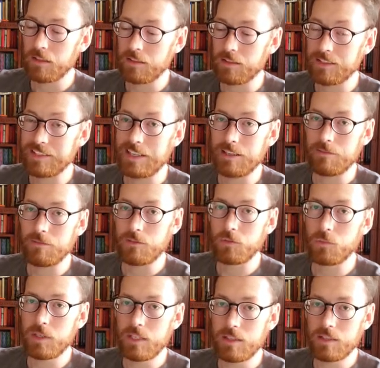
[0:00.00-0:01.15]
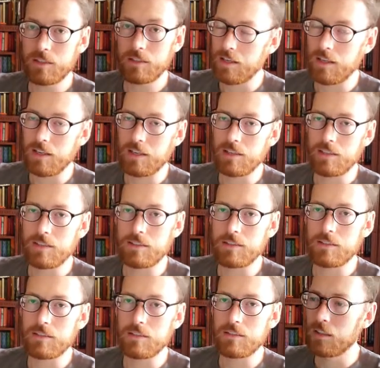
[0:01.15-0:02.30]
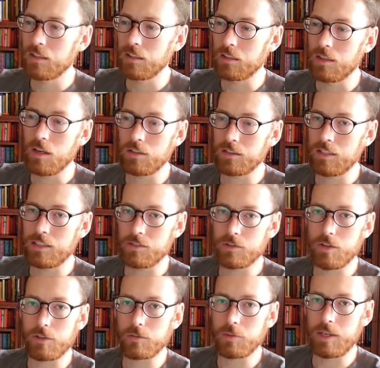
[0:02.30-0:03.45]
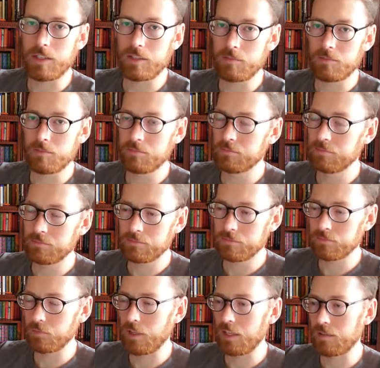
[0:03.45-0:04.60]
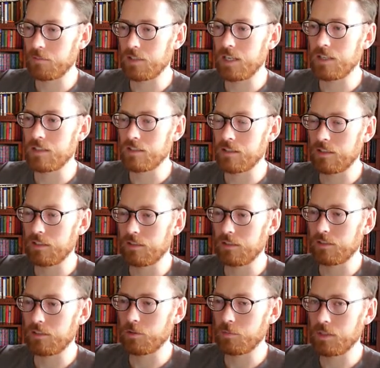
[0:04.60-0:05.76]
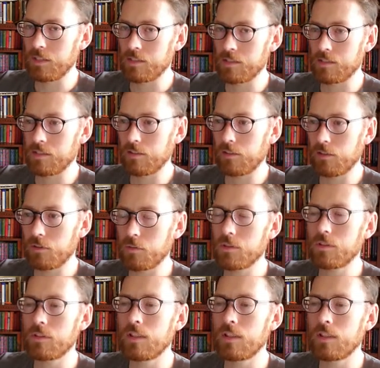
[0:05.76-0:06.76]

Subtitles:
the day of the week, and holidays or other random days that your business is closed.